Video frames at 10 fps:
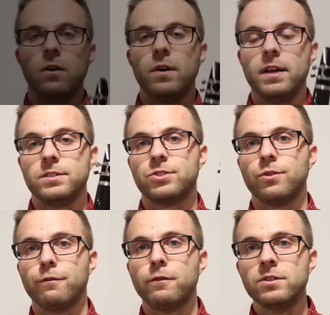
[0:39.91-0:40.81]
Okay, so
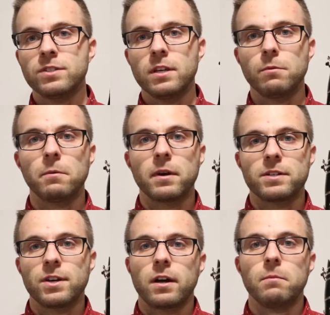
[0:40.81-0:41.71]
the first thing we want to
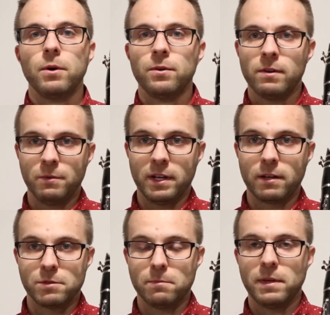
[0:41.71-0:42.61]
talk about when it
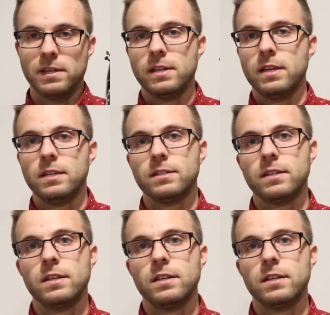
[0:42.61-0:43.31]
comes to pinky keys